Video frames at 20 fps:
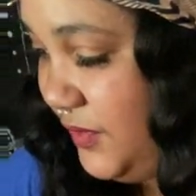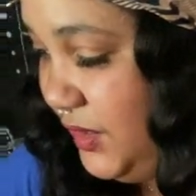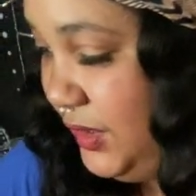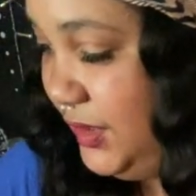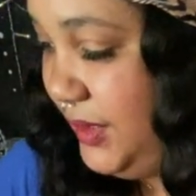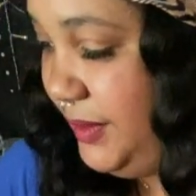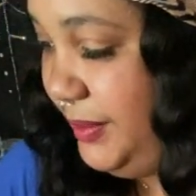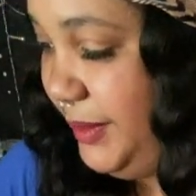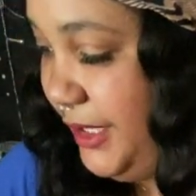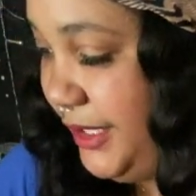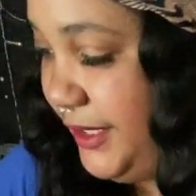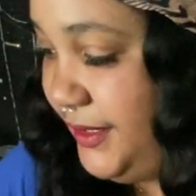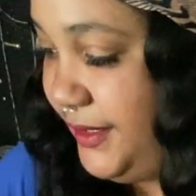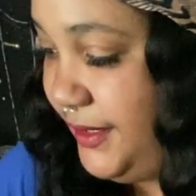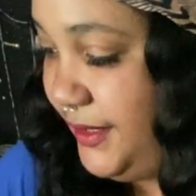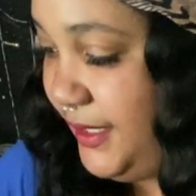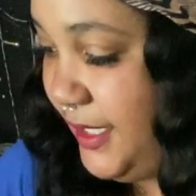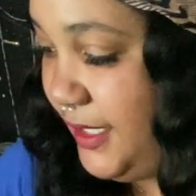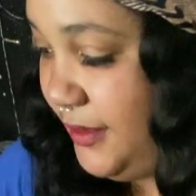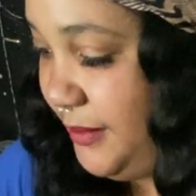Spirit is
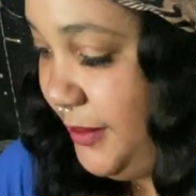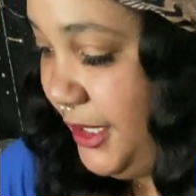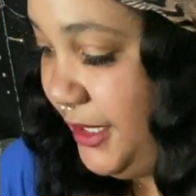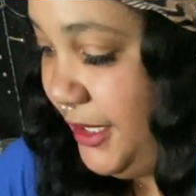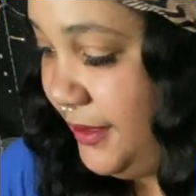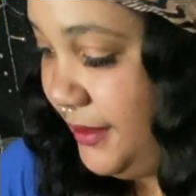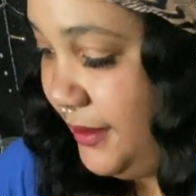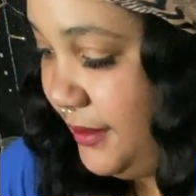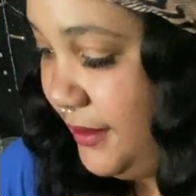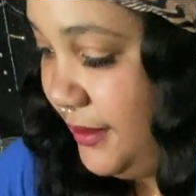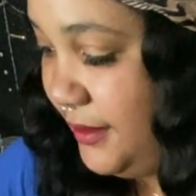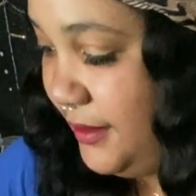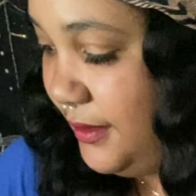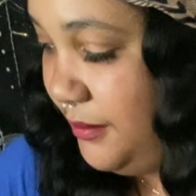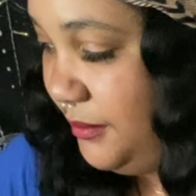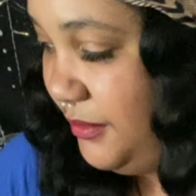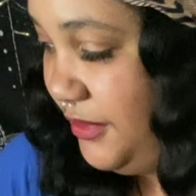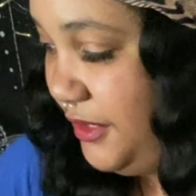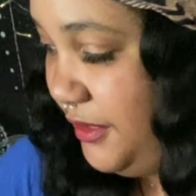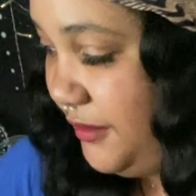telling me.
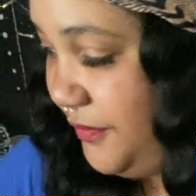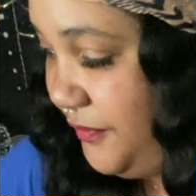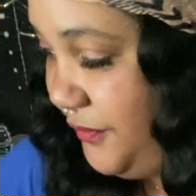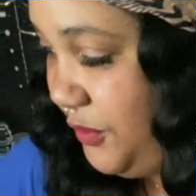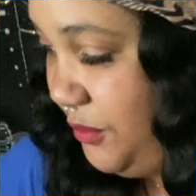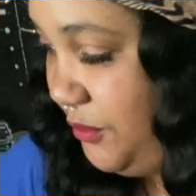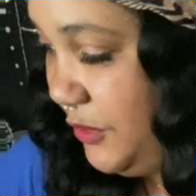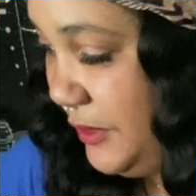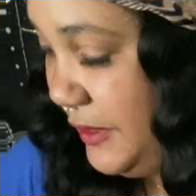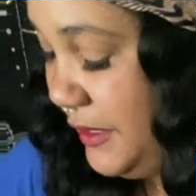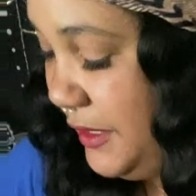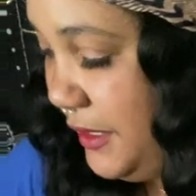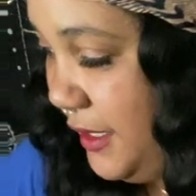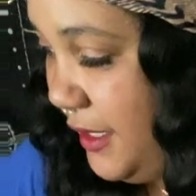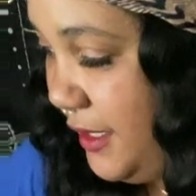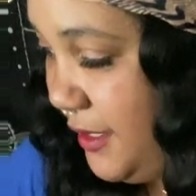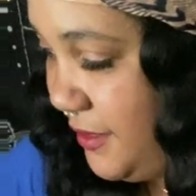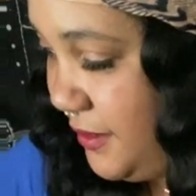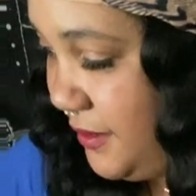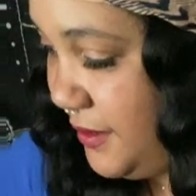Pull a few more
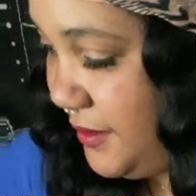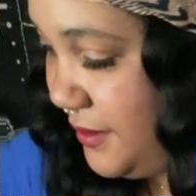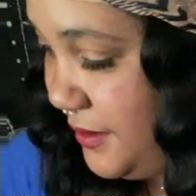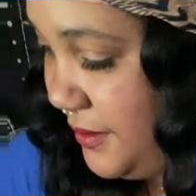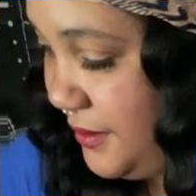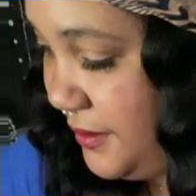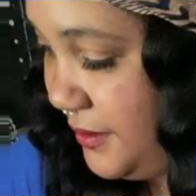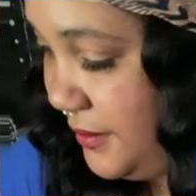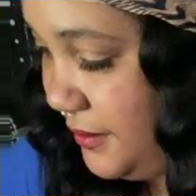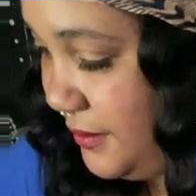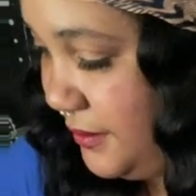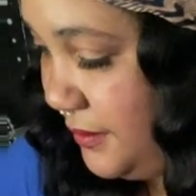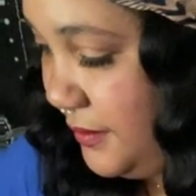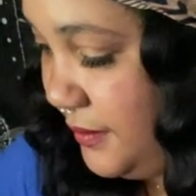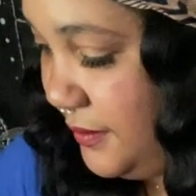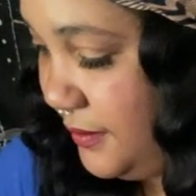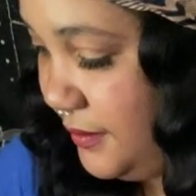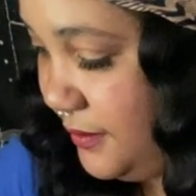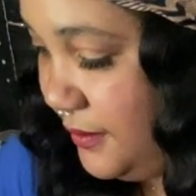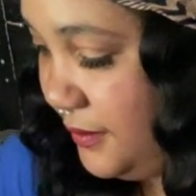cards
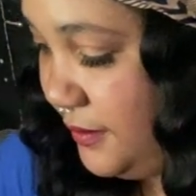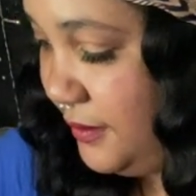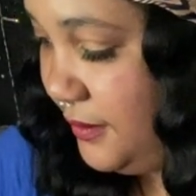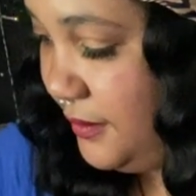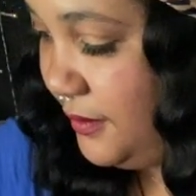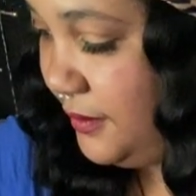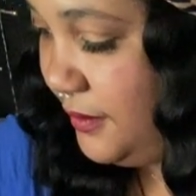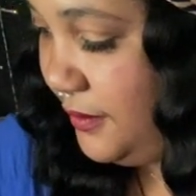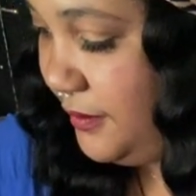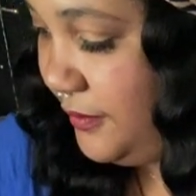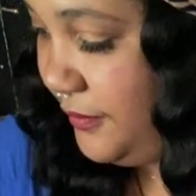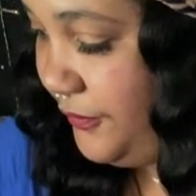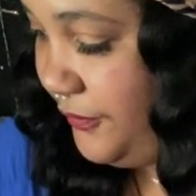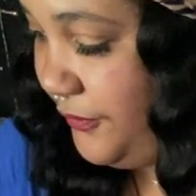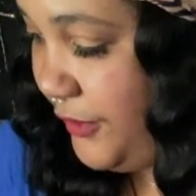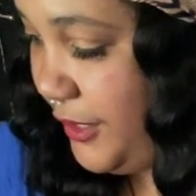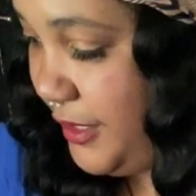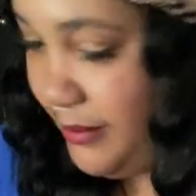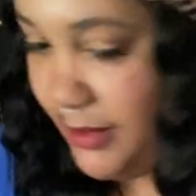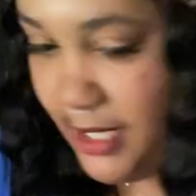
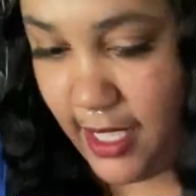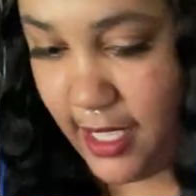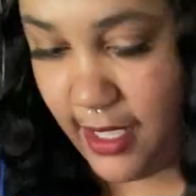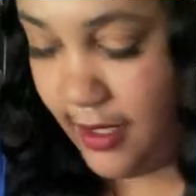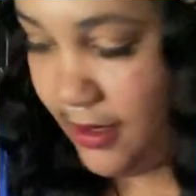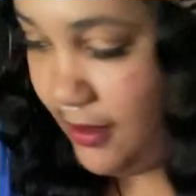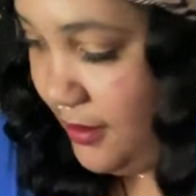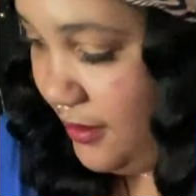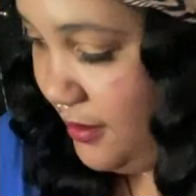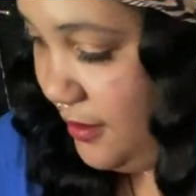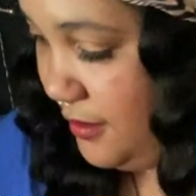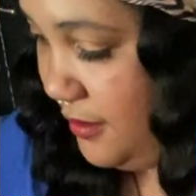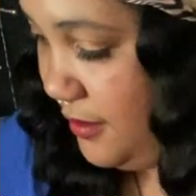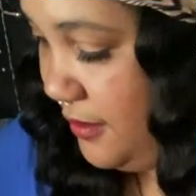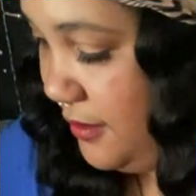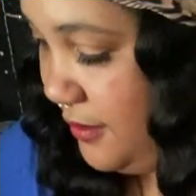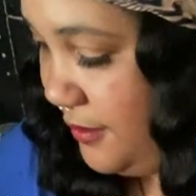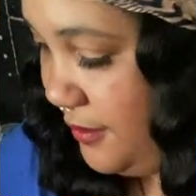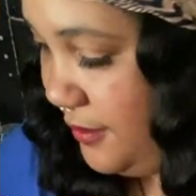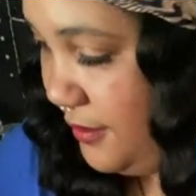from
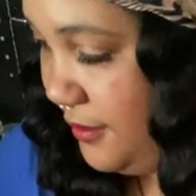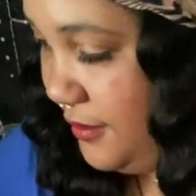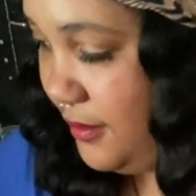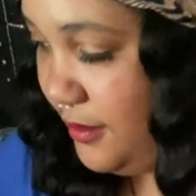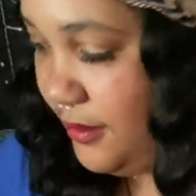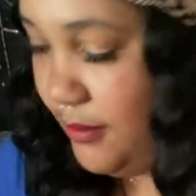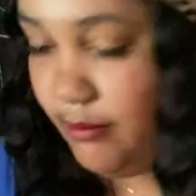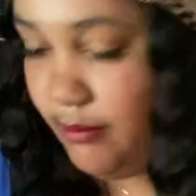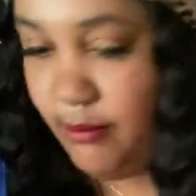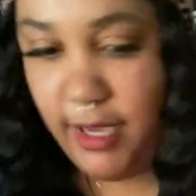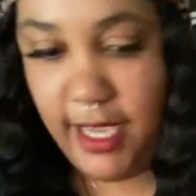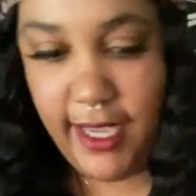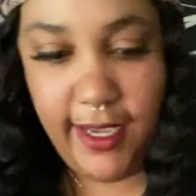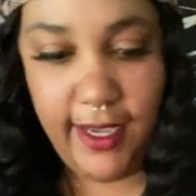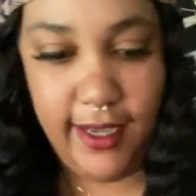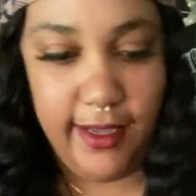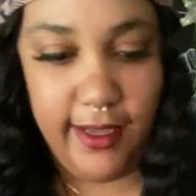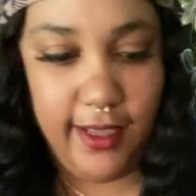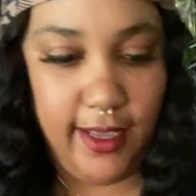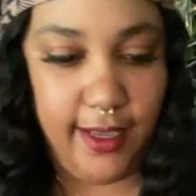my
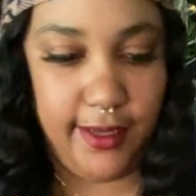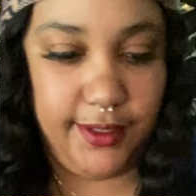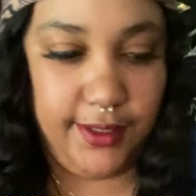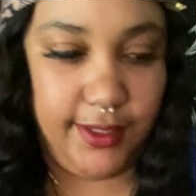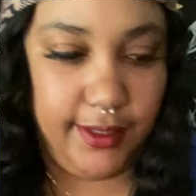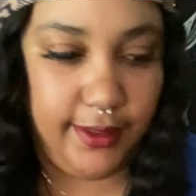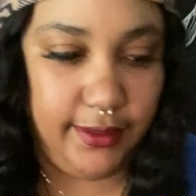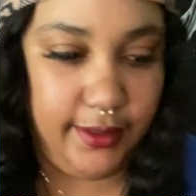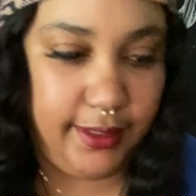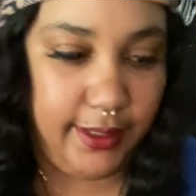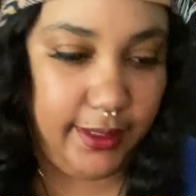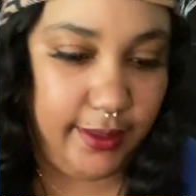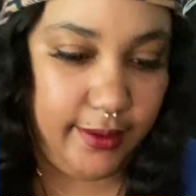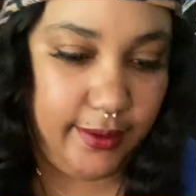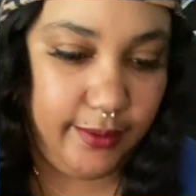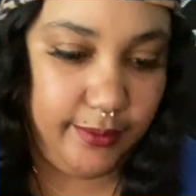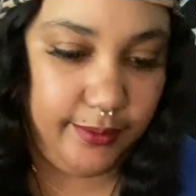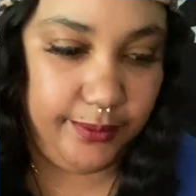Akashic Tarot.